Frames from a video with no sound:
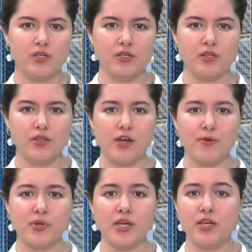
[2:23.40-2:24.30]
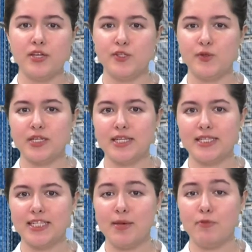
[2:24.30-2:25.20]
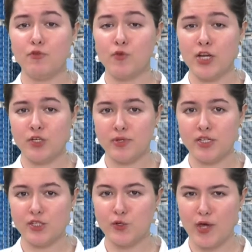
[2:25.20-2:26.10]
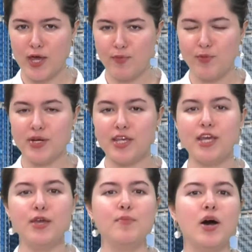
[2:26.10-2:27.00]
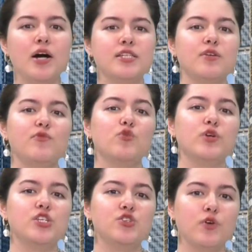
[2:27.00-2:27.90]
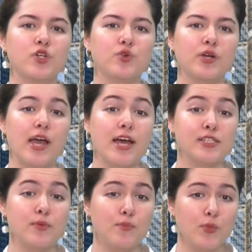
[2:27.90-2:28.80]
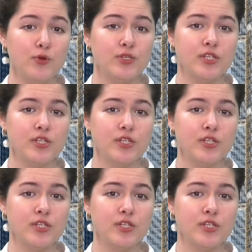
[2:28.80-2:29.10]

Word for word: The company is using a scheme of arrangement to implement key parts of the restructuring as most